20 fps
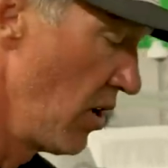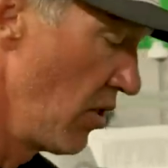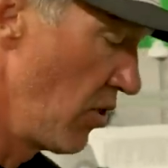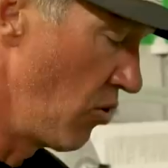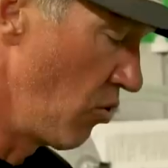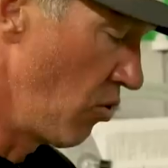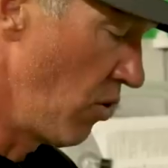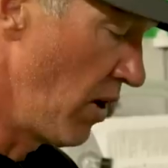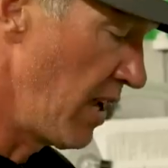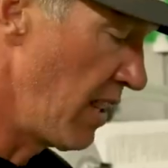
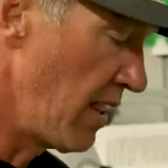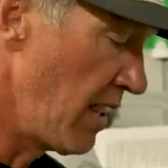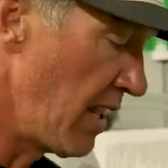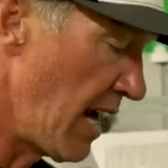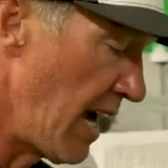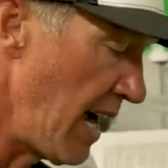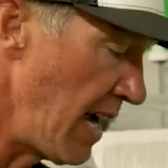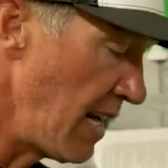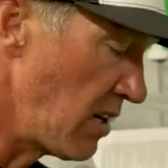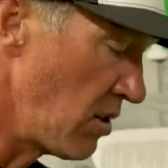The way that
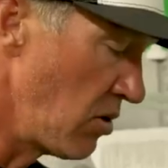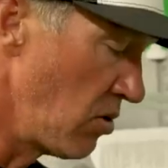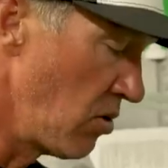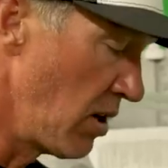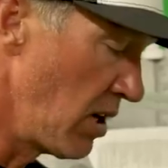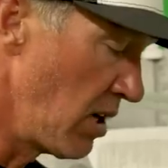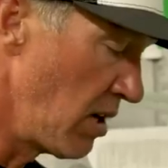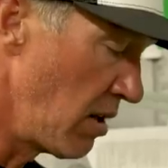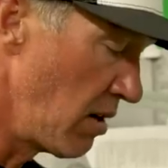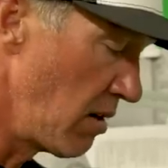I do
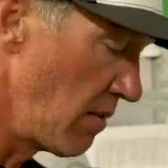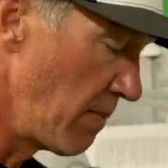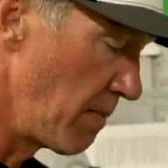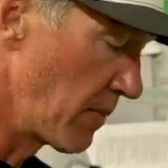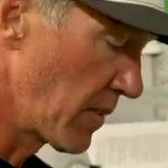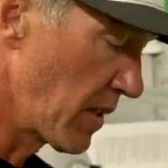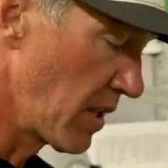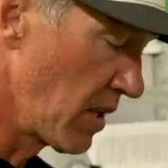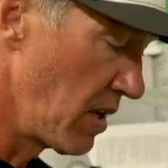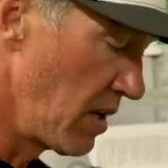it,
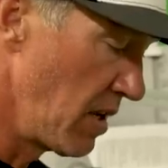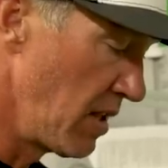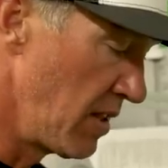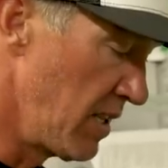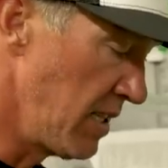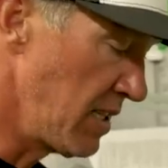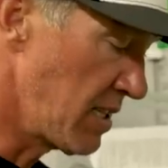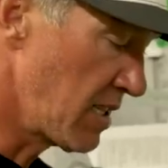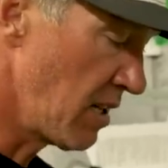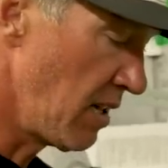
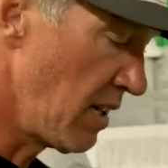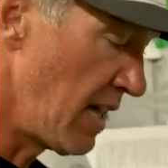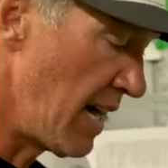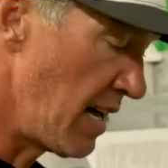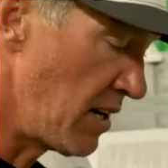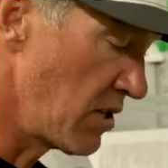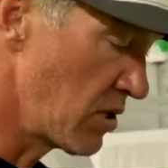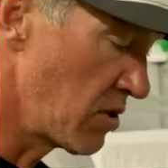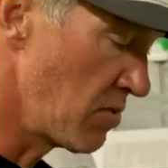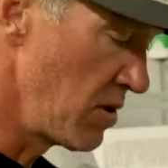this
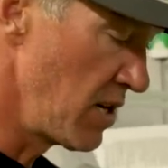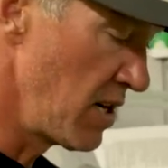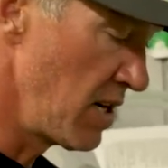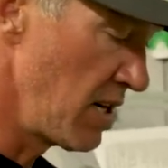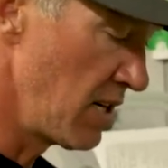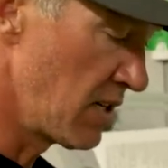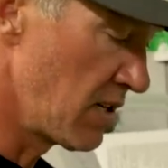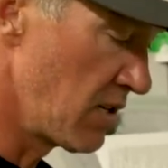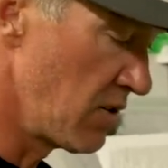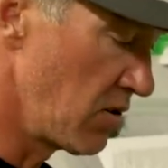allows
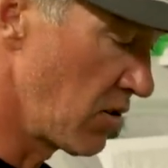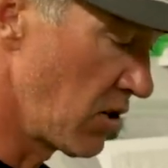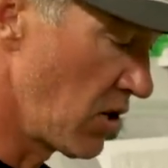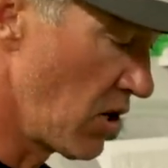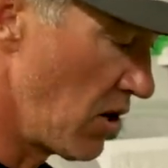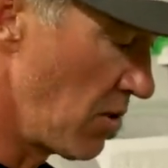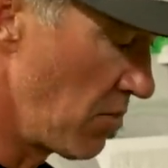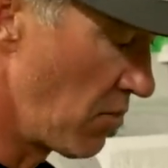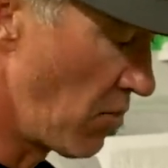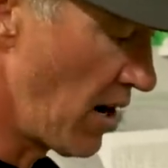me to
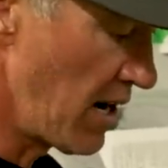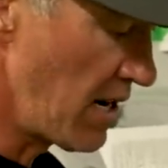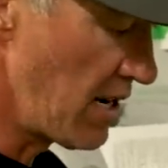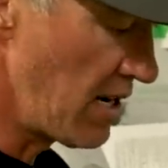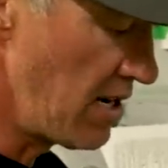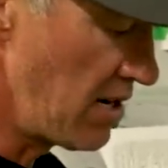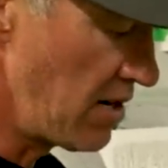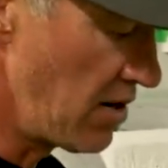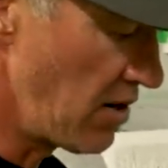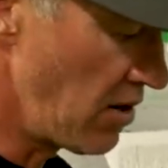come right
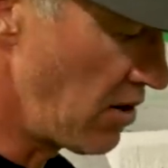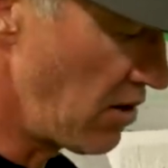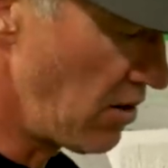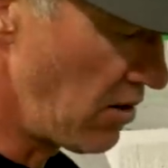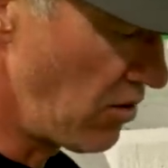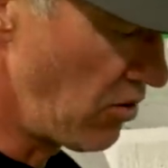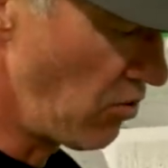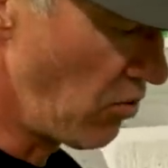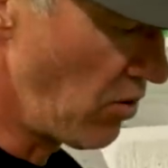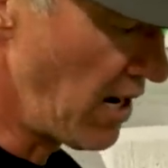
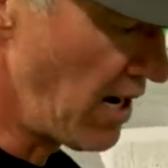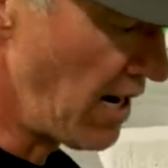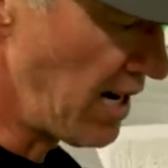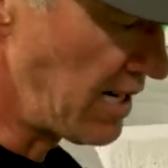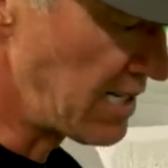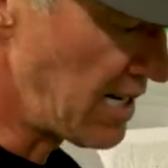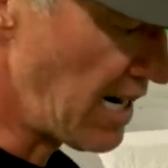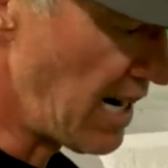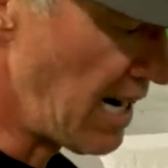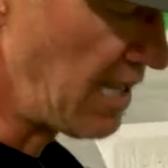here, the way I
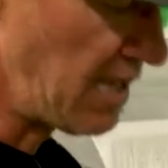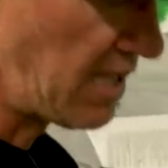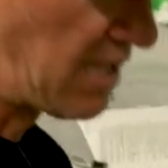tie